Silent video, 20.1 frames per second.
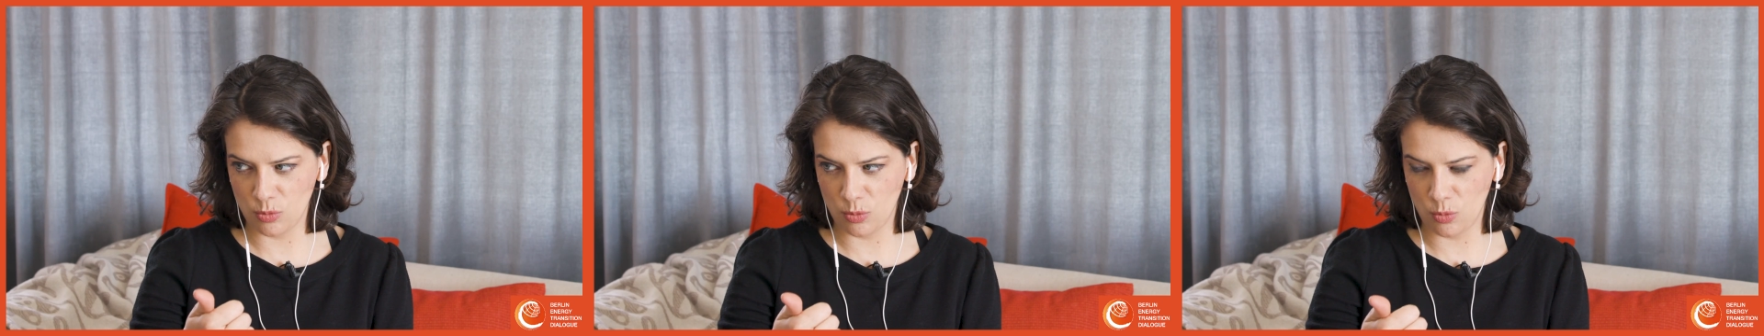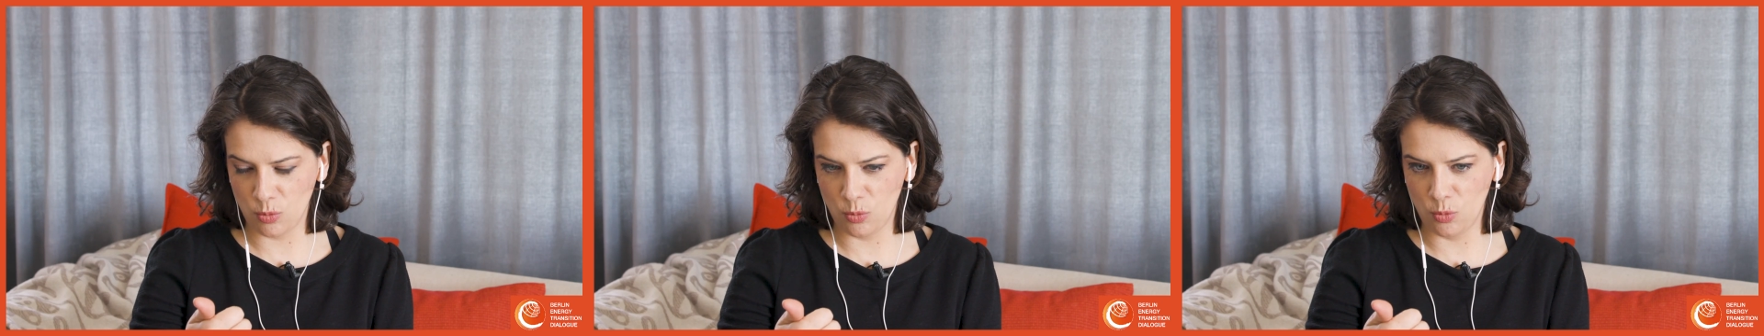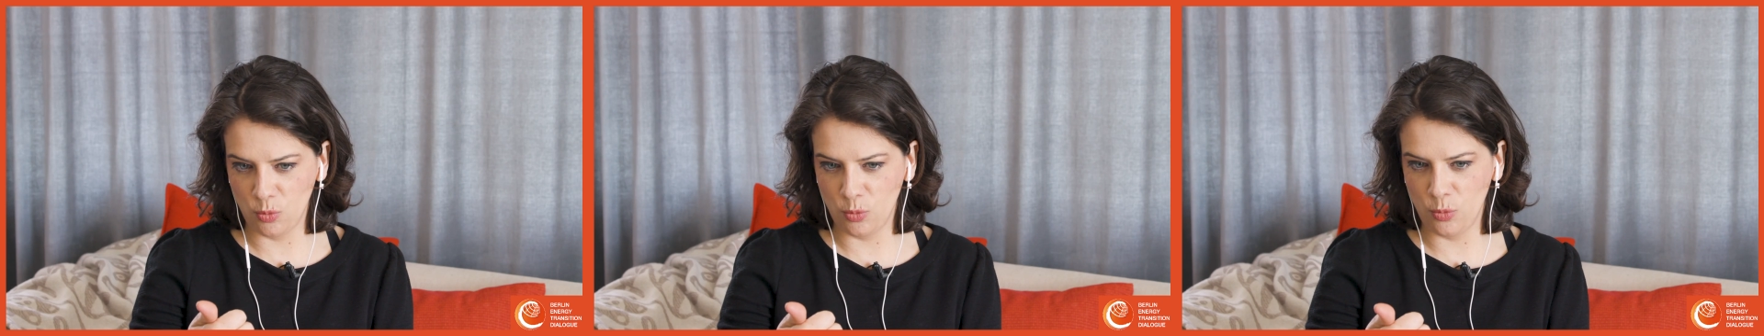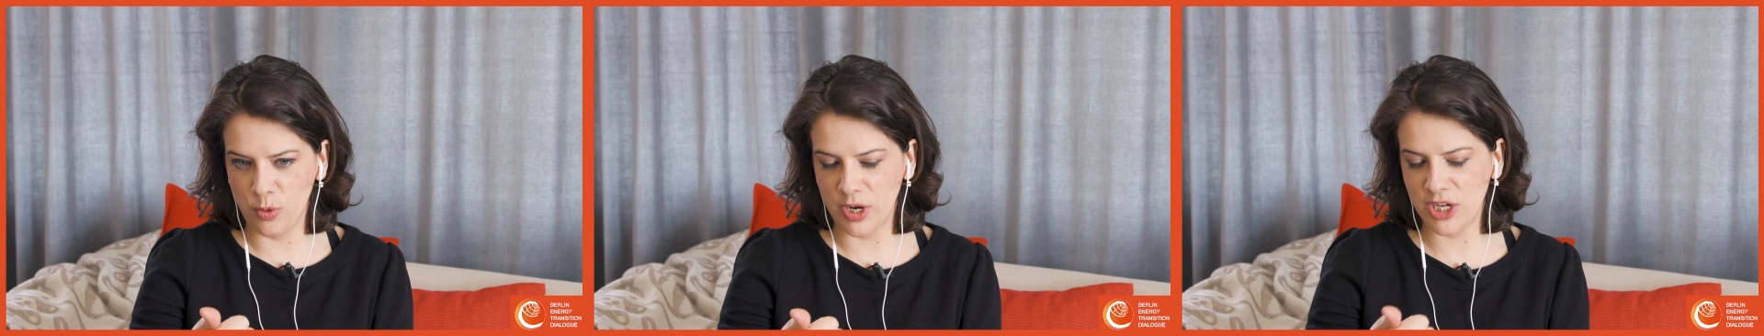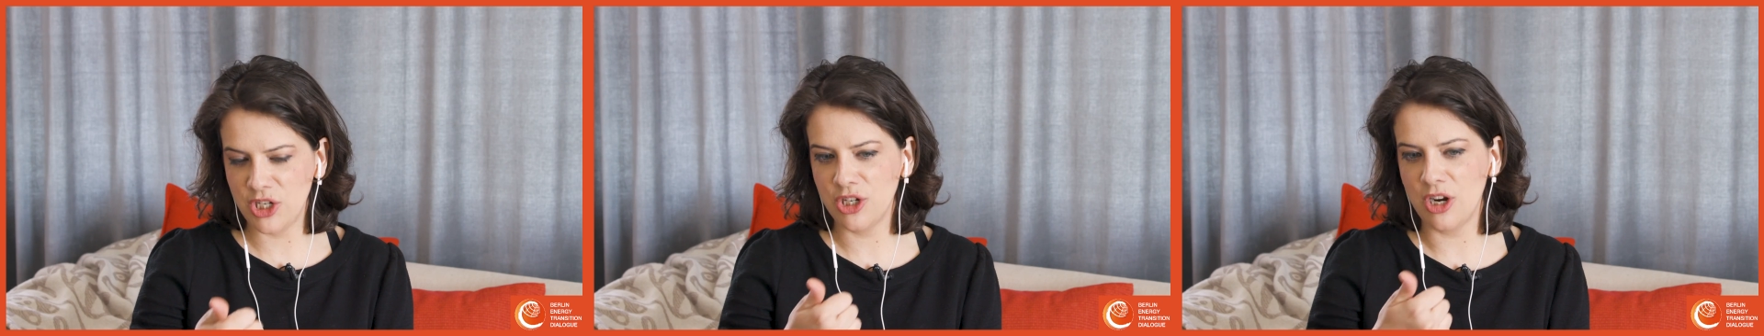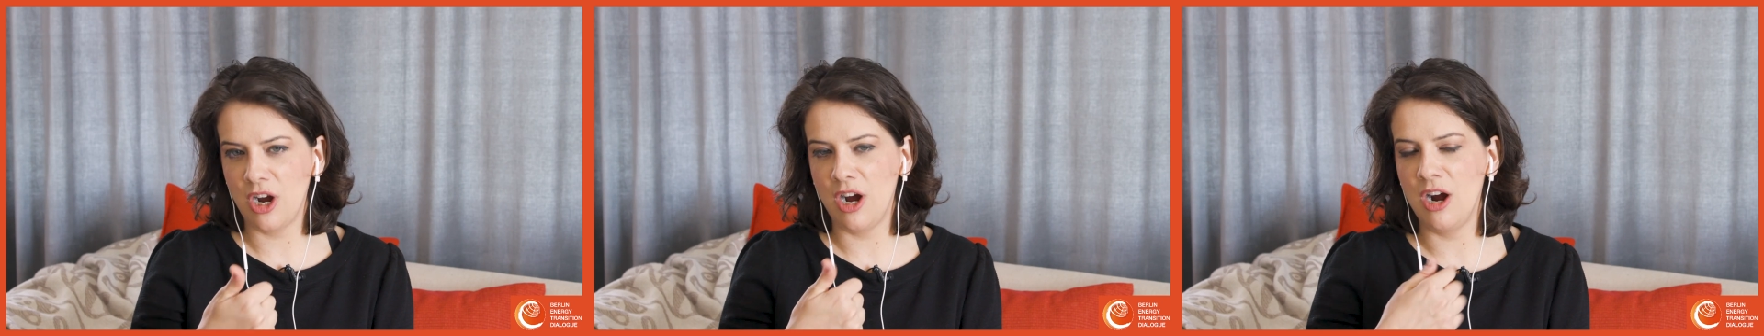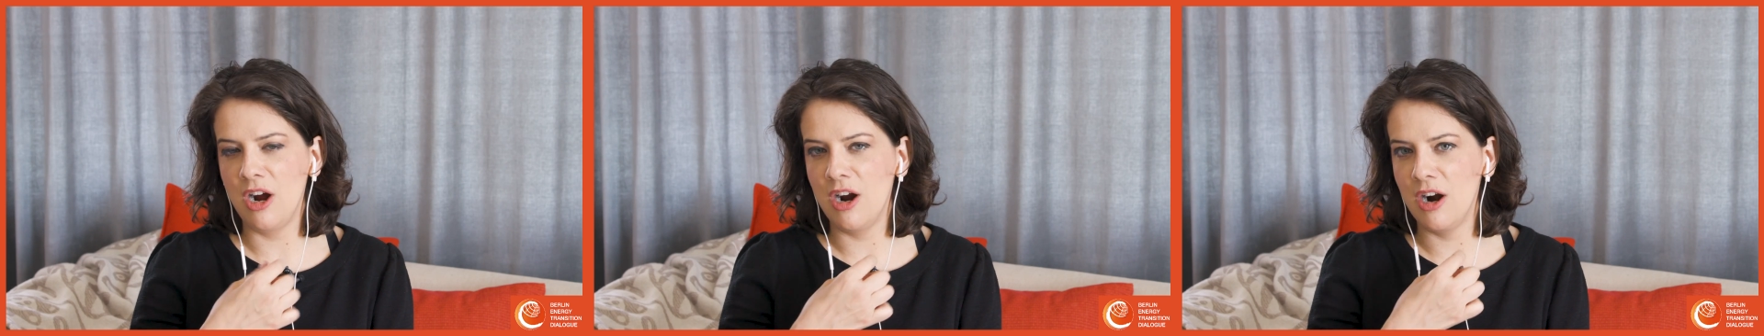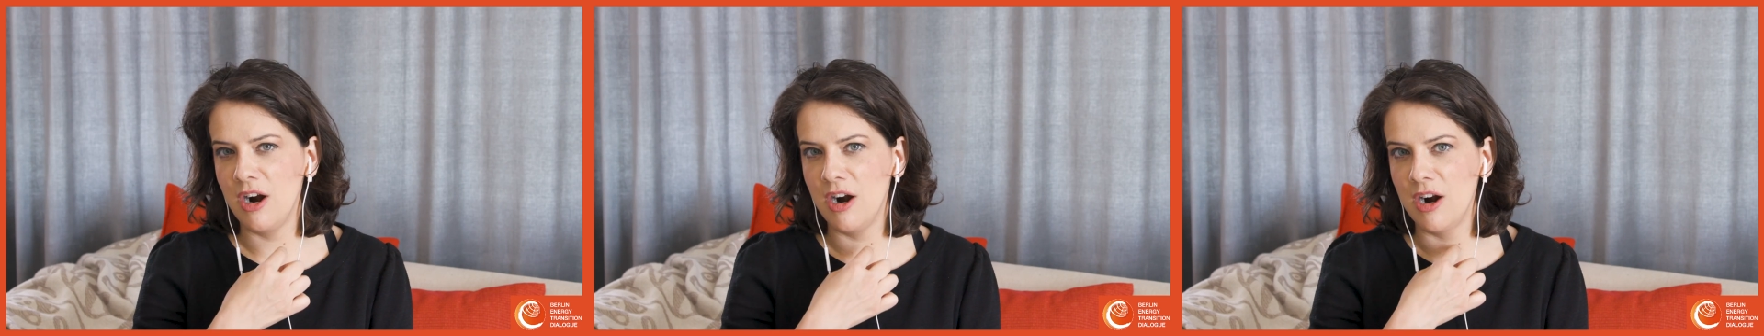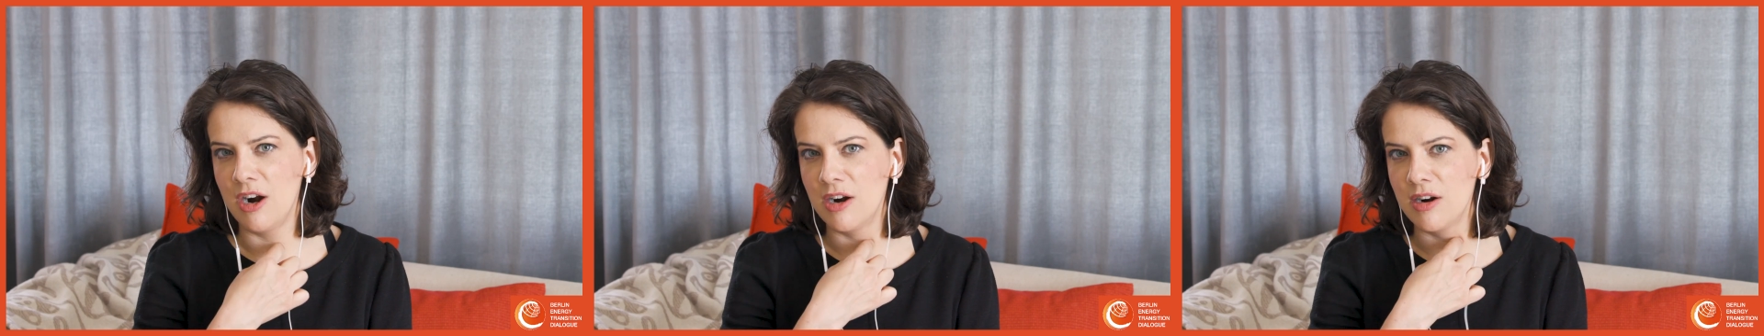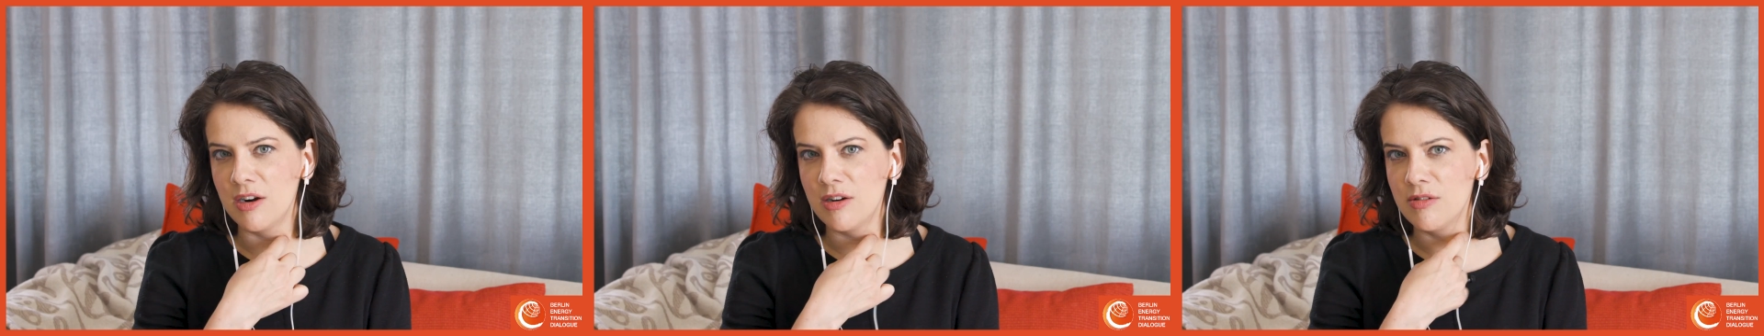which
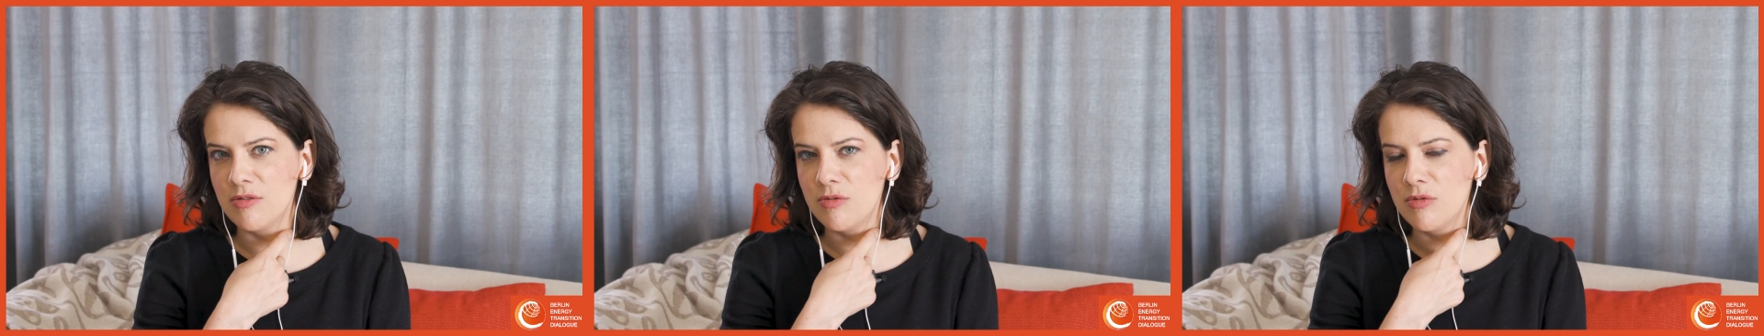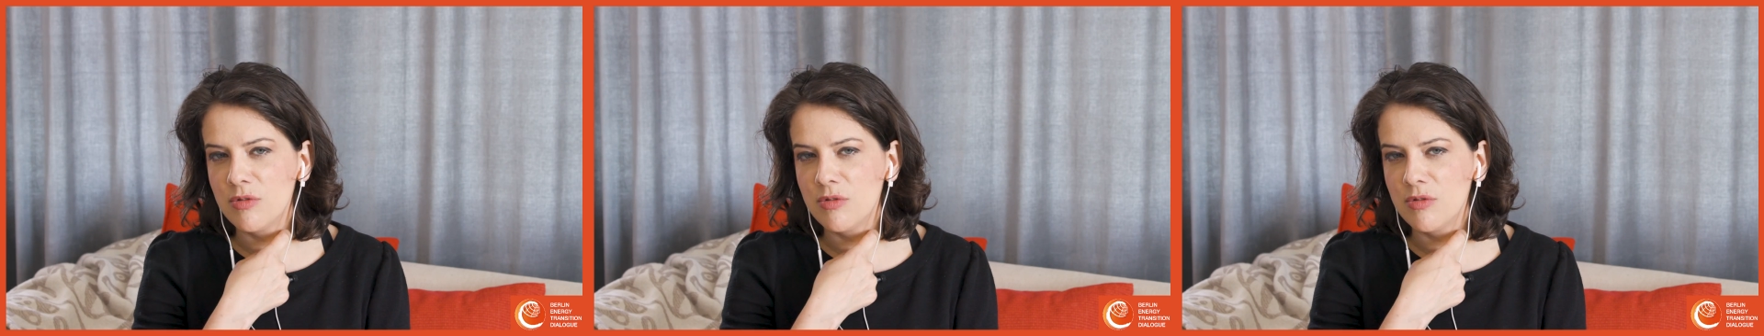are